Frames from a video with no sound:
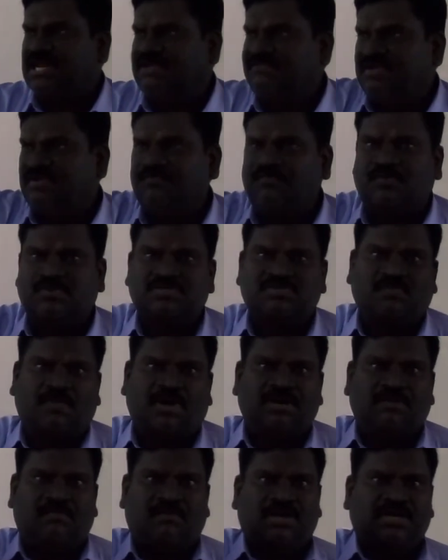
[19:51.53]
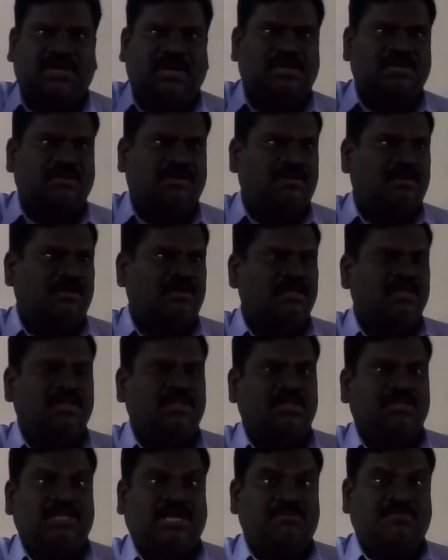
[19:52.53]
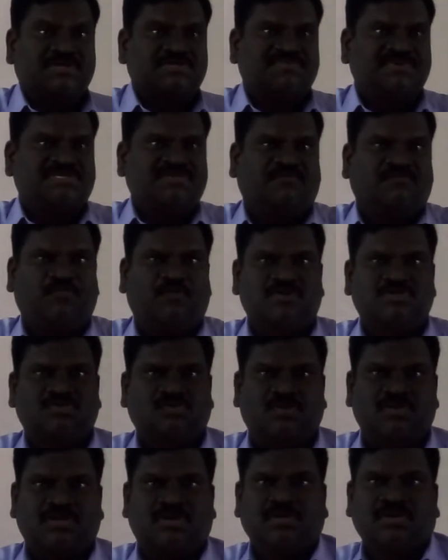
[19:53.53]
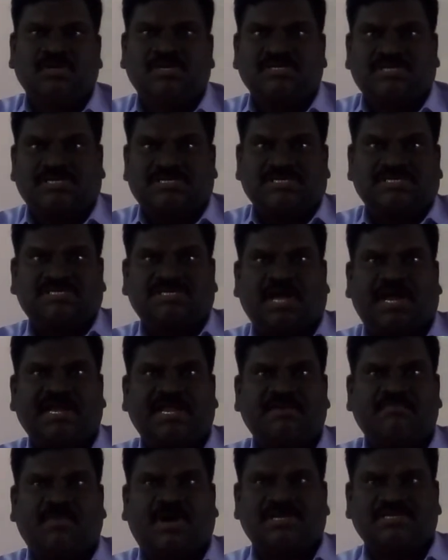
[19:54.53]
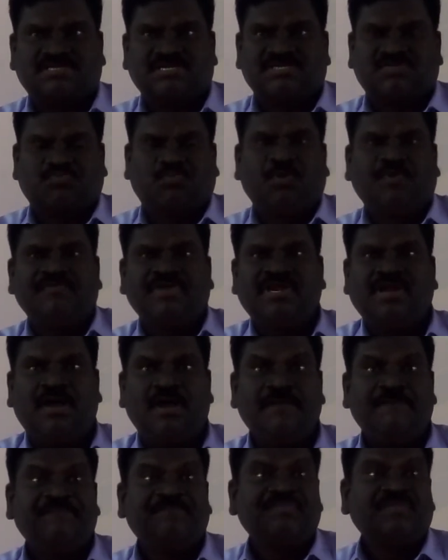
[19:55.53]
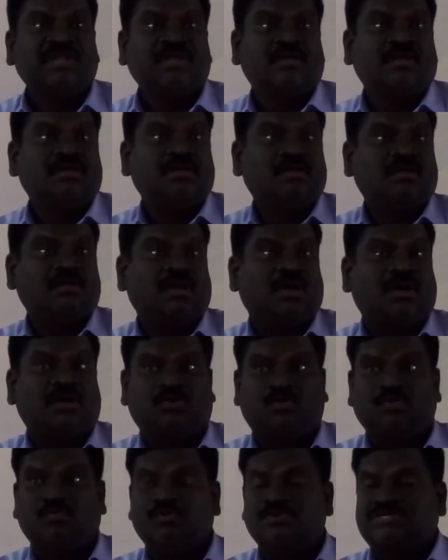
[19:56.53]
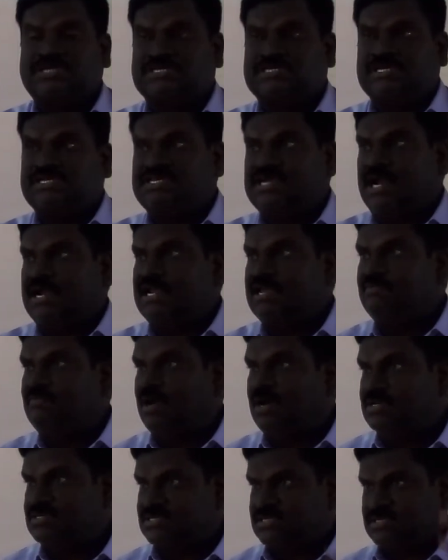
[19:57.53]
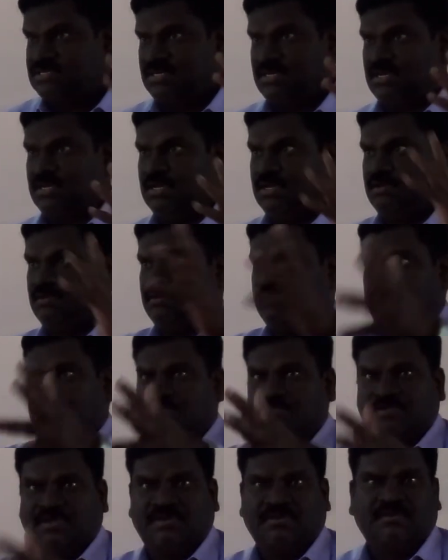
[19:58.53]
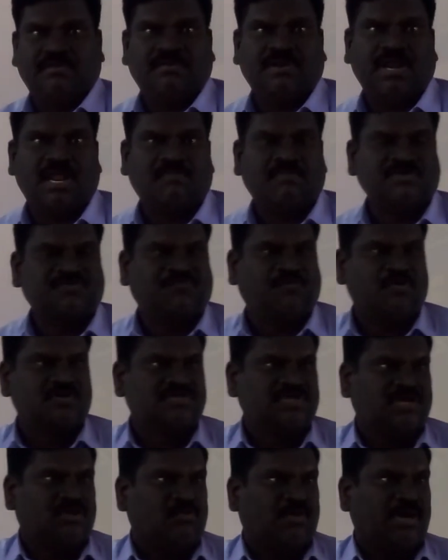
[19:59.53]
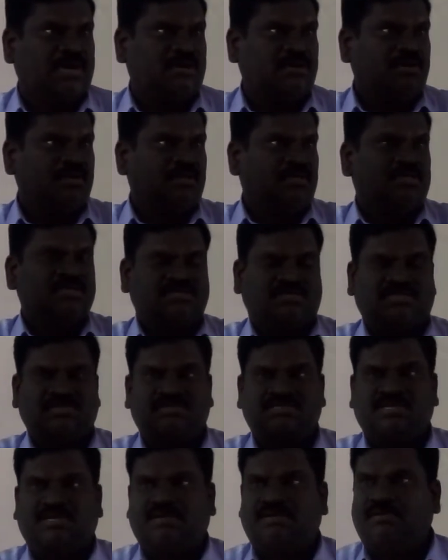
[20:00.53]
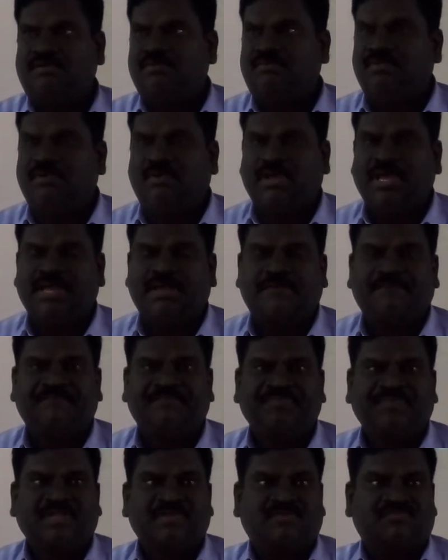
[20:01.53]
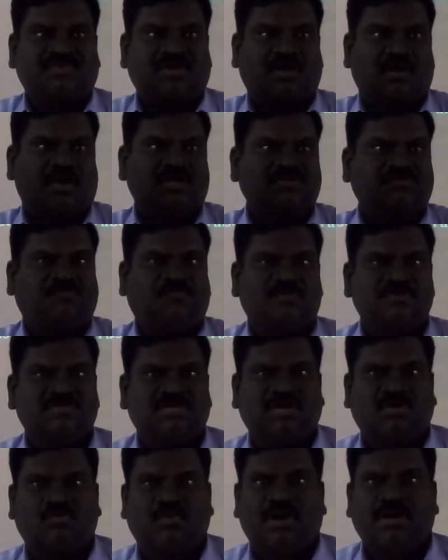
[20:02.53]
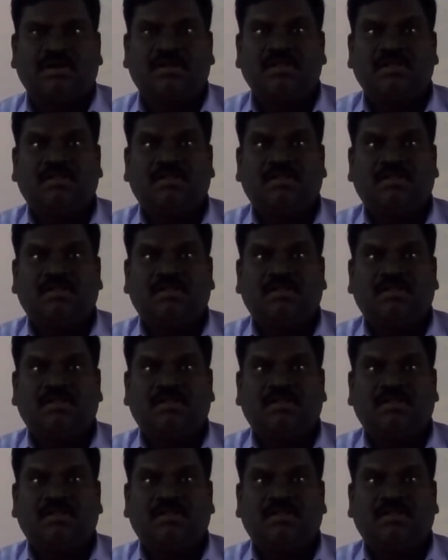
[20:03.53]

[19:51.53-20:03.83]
driving force? There must be some force, no? Such a gigantic mass, it's moving, no? To move such a gigantic mass, enormous force required. Okay, such a large force required.